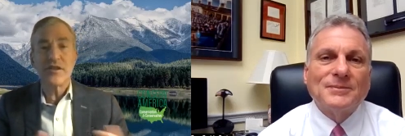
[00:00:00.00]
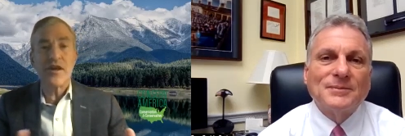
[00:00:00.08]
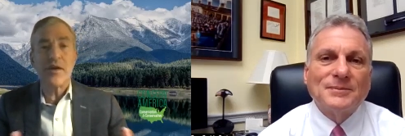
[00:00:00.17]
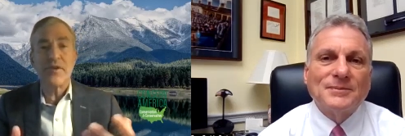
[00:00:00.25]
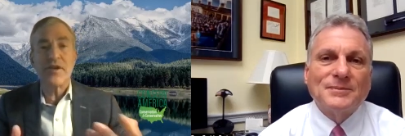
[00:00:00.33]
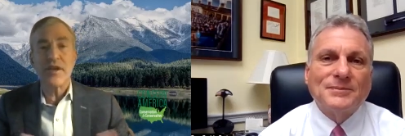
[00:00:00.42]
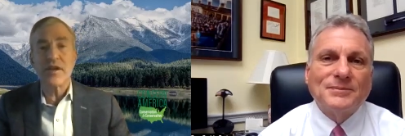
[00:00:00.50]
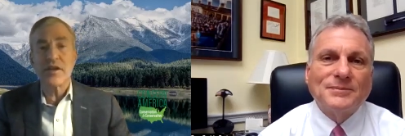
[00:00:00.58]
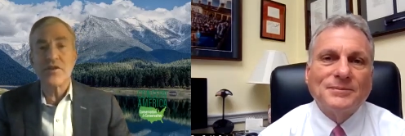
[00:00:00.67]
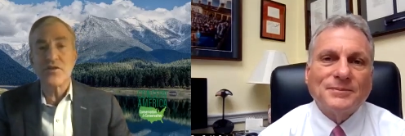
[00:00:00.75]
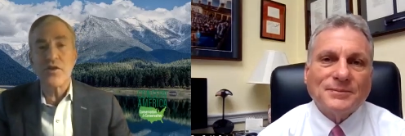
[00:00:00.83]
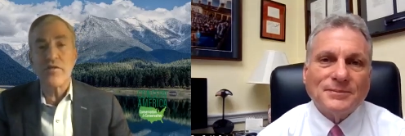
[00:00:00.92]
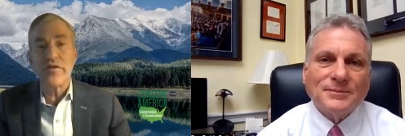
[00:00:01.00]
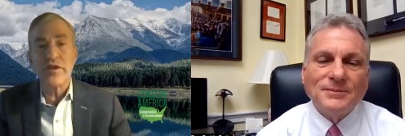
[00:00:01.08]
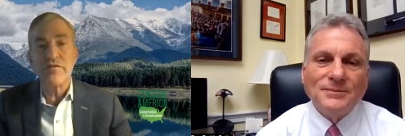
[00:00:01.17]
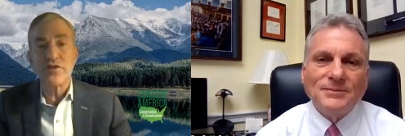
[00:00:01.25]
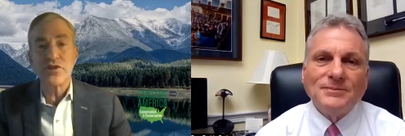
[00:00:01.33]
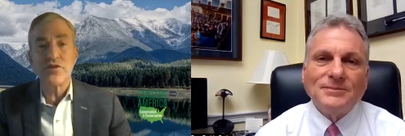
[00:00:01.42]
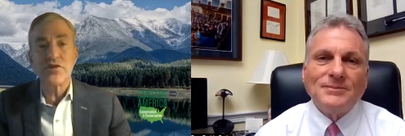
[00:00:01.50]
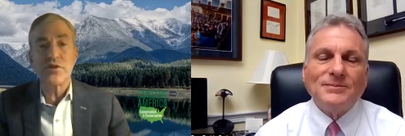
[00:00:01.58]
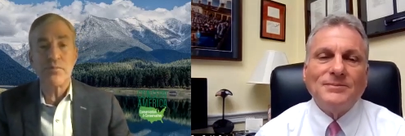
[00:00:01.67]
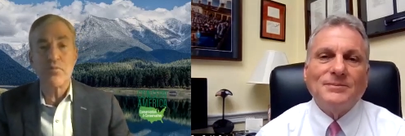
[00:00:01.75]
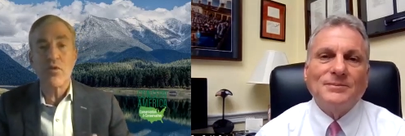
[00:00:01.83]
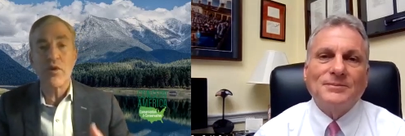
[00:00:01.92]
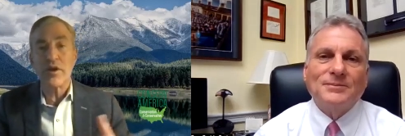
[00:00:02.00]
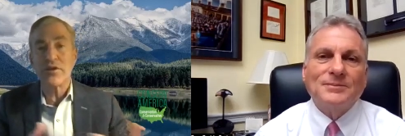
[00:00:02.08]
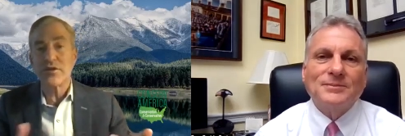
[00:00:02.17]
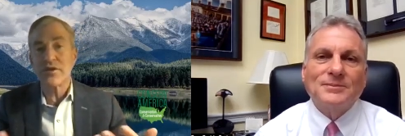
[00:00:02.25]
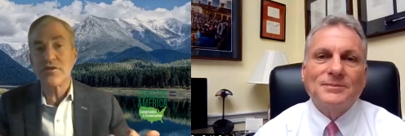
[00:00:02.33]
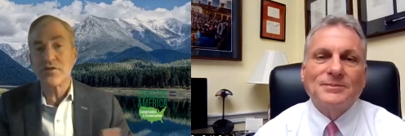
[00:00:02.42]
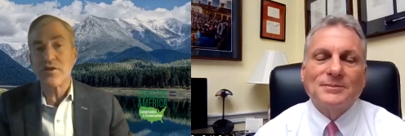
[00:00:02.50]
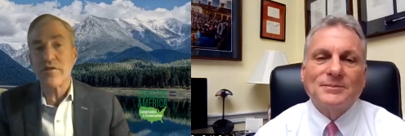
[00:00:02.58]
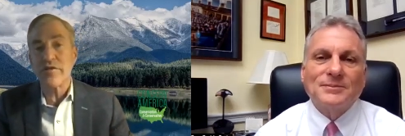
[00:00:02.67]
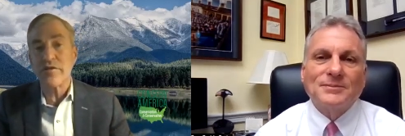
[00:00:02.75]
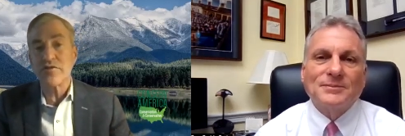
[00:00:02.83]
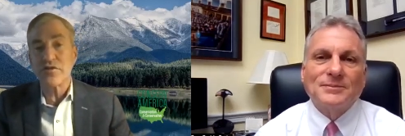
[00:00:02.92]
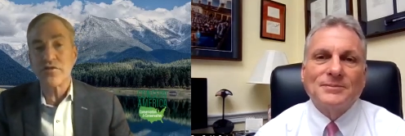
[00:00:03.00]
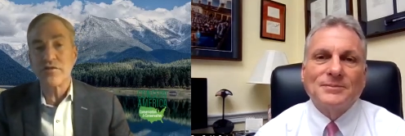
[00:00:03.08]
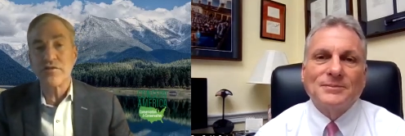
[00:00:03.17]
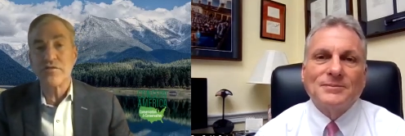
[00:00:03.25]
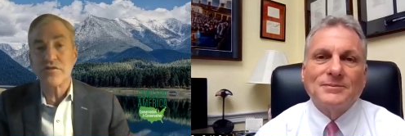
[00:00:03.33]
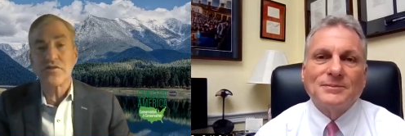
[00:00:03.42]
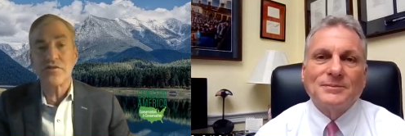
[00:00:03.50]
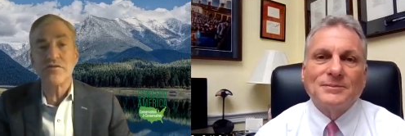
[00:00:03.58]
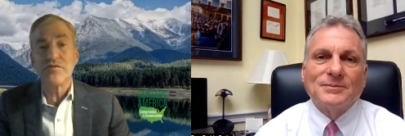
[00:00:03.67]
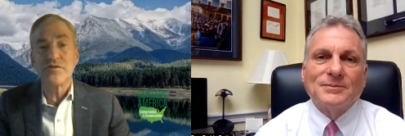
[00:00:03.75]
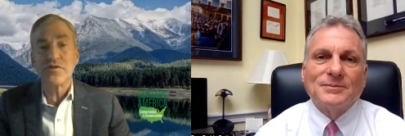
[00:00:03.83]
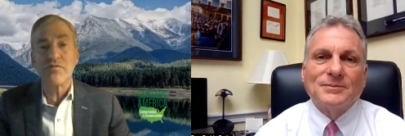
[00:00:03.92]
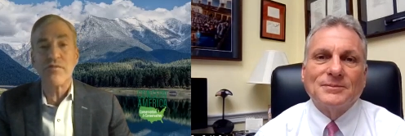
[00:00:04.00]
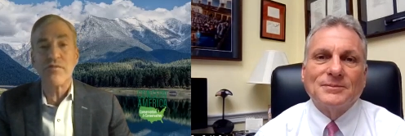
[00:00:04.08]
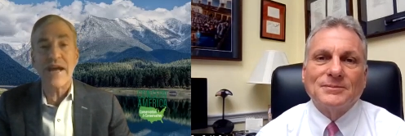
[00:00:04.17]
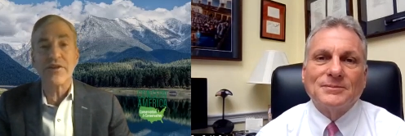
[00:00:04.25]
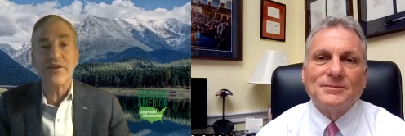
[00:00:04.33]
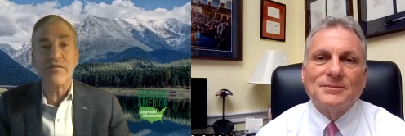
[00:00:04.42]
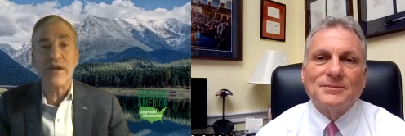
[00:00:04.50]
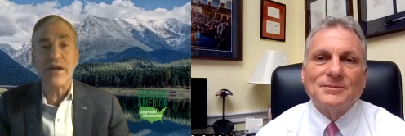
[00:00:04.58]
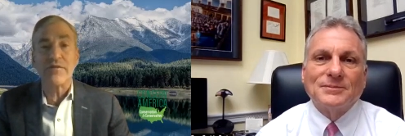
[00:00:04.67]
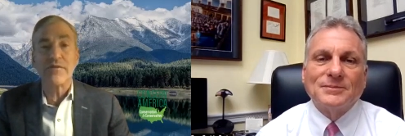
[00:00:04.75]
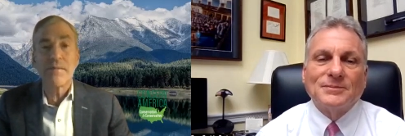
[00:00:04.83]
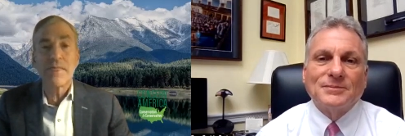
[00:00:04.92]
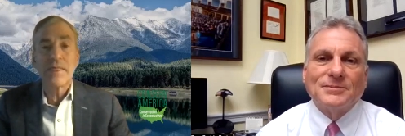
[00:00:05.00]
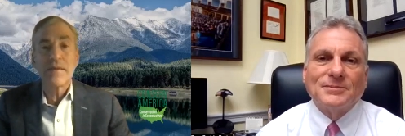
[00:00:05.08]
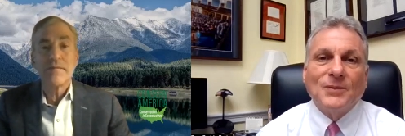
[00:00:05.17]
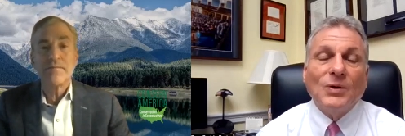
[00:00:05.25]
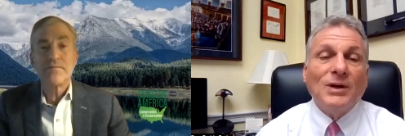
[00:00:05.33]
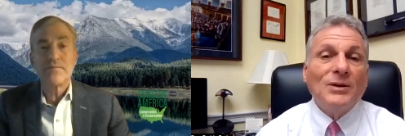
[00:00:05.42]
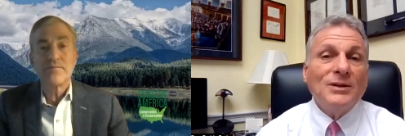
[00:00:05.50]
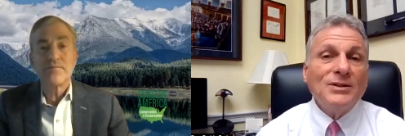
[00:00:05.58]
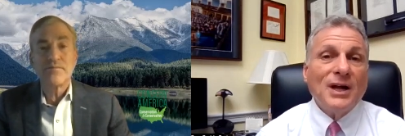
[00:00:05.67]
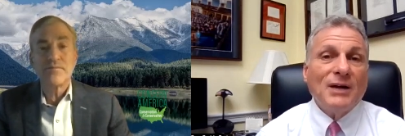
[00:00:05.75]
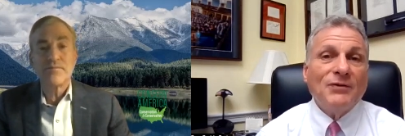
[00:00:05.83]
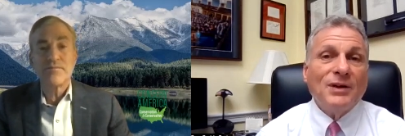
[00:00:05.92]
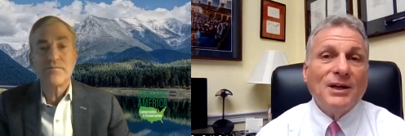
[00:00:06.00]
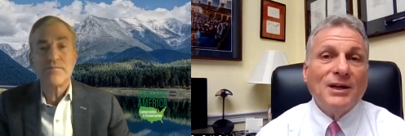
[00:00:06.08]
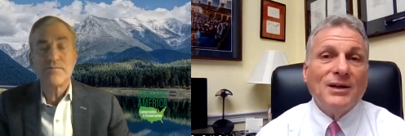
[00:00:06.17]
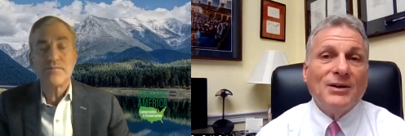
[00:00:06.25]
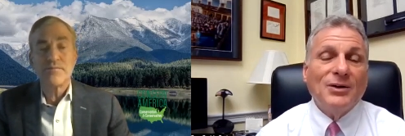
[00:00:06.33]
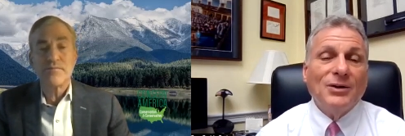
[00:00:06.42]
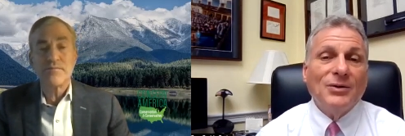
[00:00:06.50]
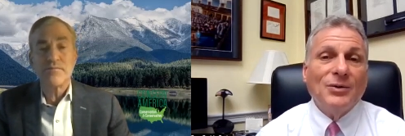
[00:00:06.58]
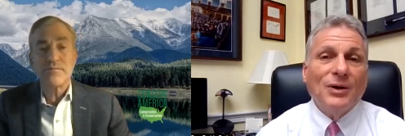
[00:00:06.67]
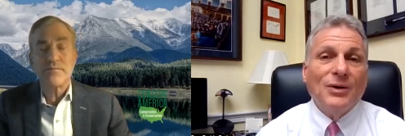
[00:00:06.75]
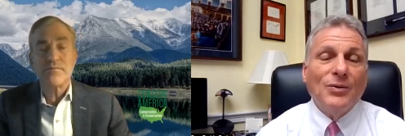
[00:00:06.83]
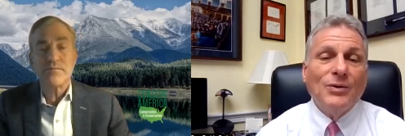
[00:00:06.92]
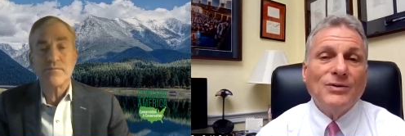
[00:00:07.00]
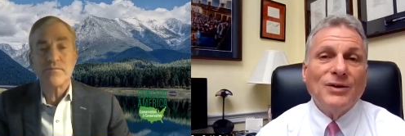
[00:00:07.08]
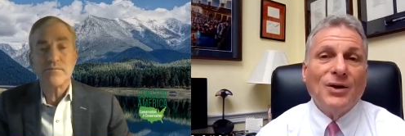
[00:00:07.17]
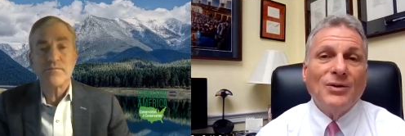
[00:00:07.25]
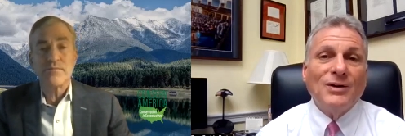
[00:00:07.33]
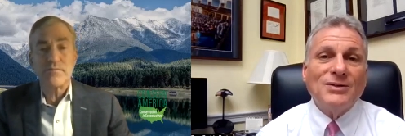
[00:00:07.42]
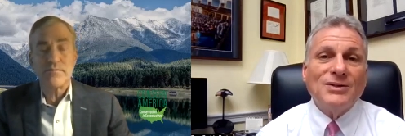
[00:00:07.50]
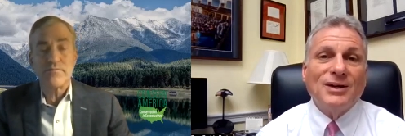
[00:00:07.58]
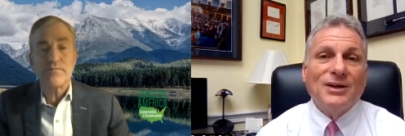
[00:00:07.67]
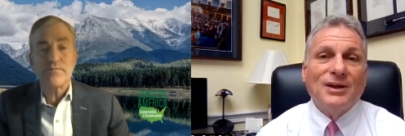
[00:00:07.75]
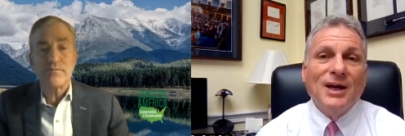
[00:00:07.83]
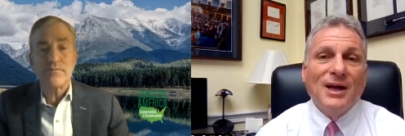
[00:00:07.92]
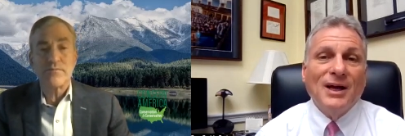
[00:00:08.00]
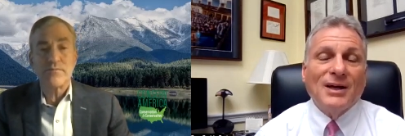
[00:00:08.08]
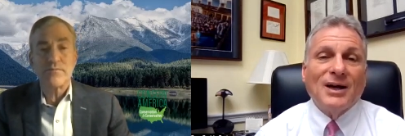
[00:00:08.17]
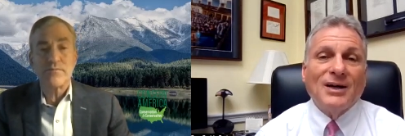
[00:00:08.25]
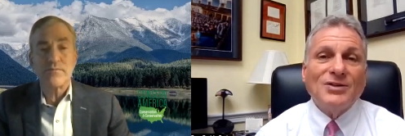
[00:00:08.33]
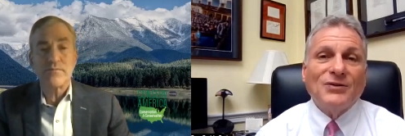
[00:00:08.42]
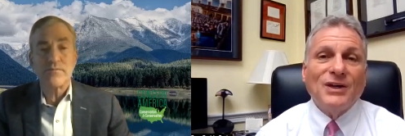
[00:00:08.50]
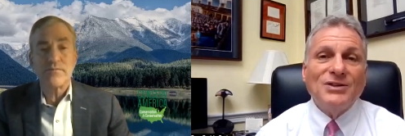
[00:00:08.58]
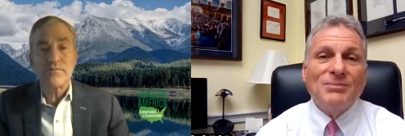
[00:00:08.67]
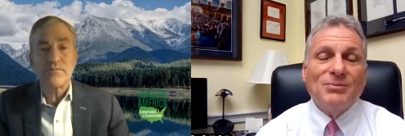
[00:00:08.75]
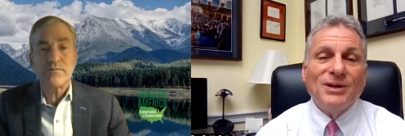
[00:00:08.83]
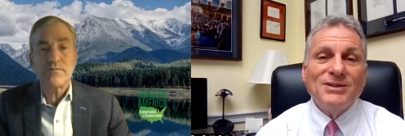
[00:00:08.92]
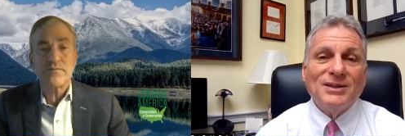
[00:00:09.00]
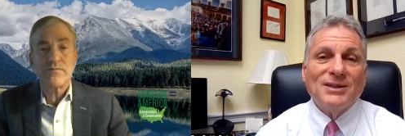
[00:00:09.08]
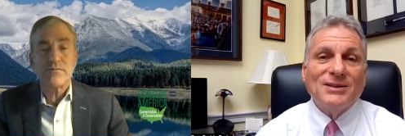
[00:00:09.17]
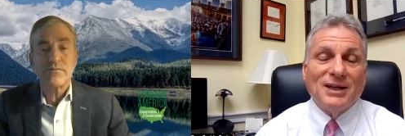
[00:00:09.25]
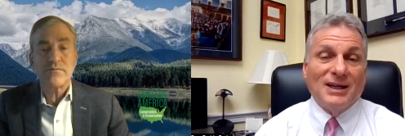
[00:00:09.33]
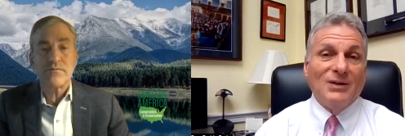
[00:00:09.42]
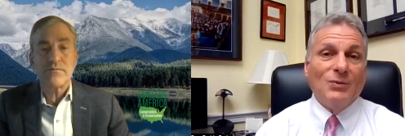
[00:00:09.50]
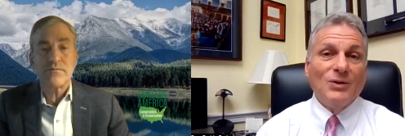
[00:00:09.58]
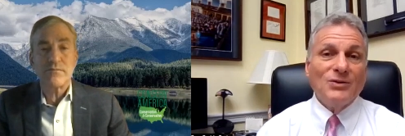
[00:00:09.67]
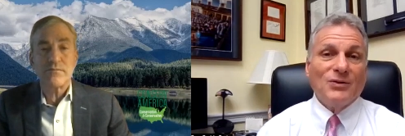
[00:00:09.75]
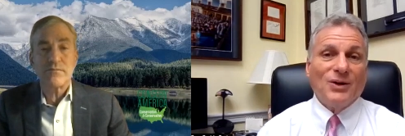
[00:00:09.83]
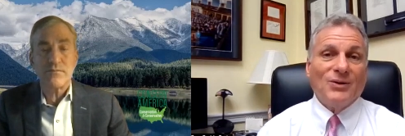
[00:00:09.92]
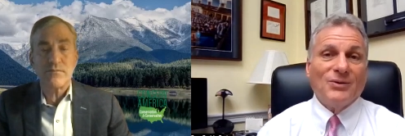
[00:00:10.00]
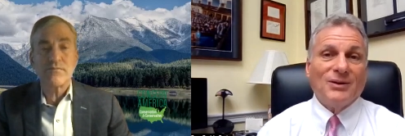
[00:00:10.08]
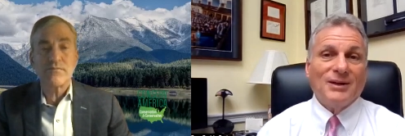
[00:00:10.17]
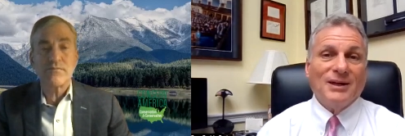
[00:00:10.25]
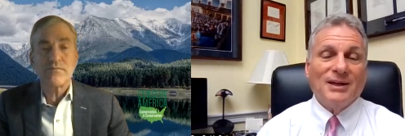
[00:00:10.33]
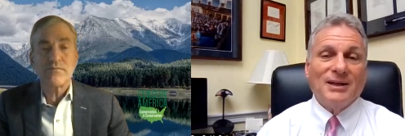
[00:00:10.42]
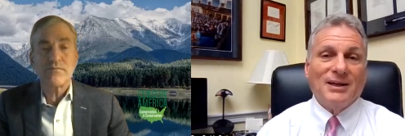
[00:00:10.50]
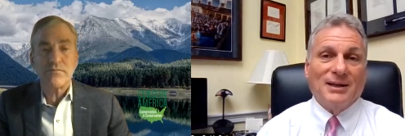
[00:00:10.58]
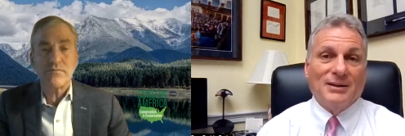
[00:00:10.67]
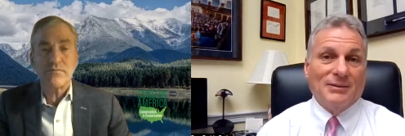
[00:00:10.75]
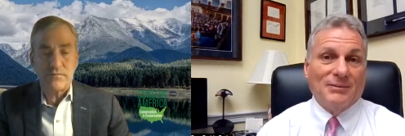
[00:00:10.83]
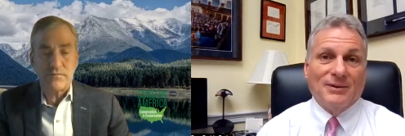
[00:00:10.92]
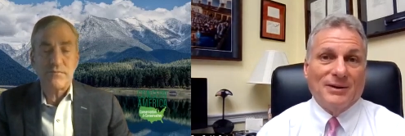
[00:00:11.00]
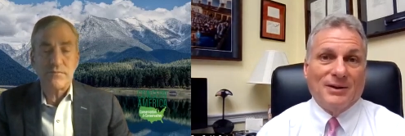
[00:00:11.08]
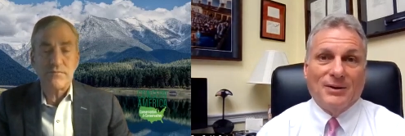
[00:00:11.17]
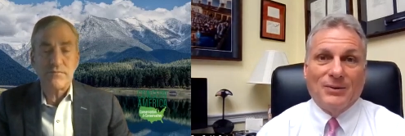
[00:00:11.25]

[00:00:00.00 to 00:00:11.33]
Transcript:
Speaker 1: something that conservatives should support and conservatives should should should rally around.
Speaker 2: Well, let's not forget who who was known as the conservation president, Teddy Roosevelt, and and you